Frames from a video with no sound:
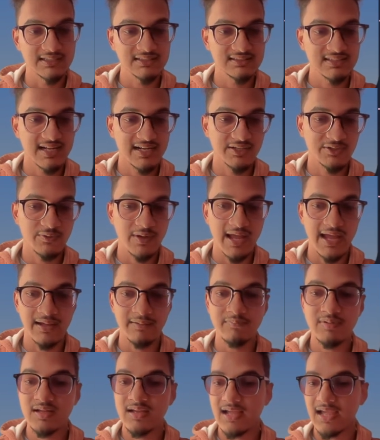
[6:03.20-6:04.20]
that you have,
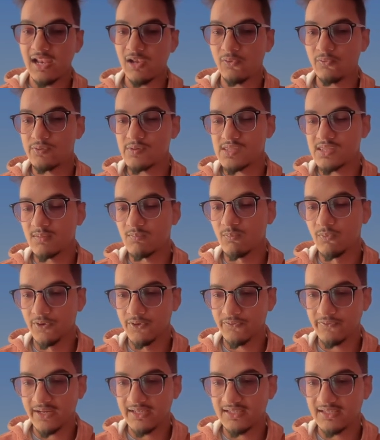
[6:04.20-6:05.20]
along with the
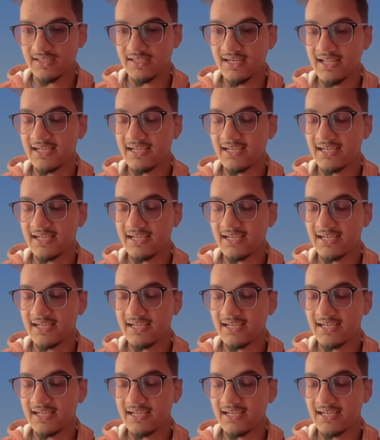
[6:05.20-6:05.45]
modified date